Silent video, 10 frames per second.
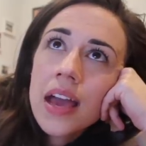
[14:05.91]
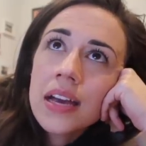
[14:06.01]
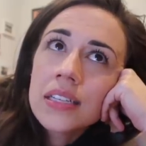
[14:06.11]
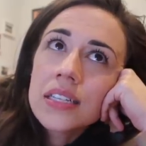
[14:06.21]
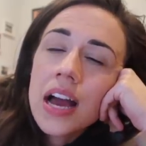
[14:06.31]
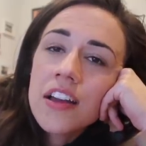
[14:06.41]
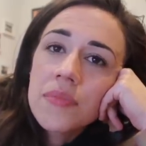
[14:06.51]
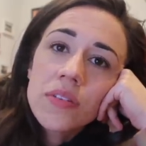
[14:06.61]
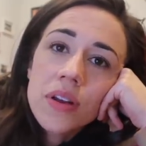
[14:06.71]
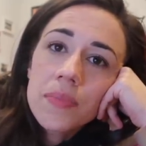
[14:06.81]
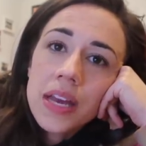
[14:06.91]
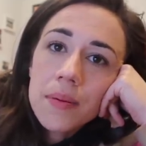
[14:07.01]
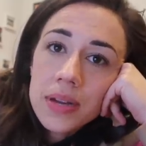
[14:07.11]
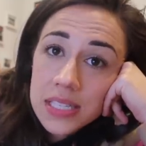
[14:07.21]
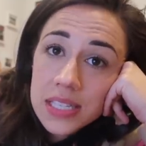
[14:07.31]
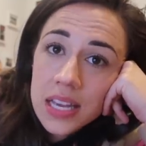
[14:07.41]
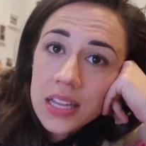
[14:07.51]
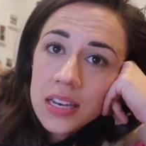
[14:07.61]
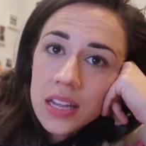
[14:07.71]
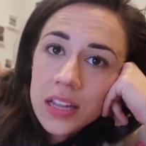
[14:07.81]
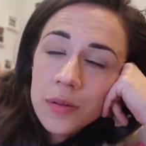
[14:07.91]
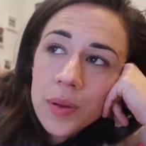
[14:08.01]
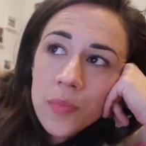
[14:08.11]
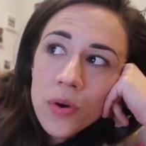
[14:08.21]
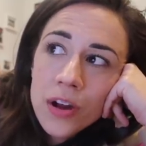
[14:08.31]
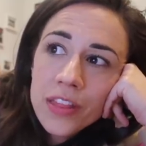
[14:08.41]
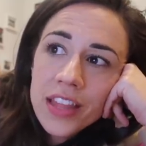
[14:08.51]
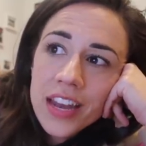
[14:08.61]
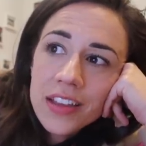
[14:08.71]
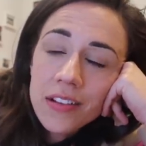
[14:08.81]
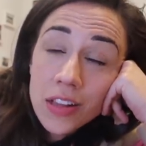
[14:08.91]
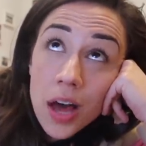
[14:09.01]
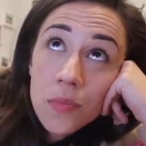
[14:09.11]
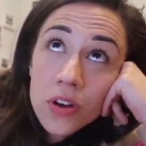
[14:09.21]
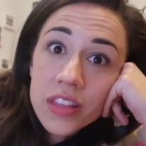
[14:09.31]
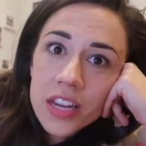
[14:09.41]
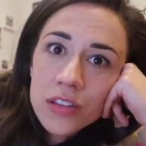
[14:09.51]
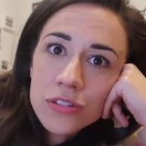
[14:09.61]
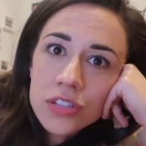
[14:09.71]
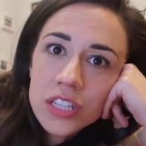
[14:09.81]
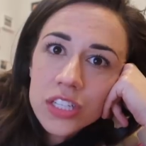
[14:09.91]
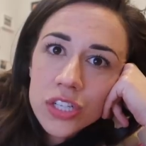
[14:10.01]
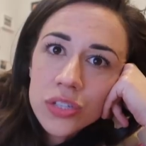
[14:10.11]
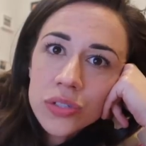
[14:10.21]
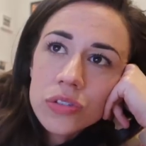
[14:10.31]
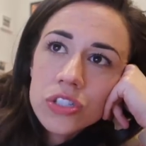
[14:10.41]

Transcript: and I've been ripping at my skin a little bit more than I, a lot more than I usually do.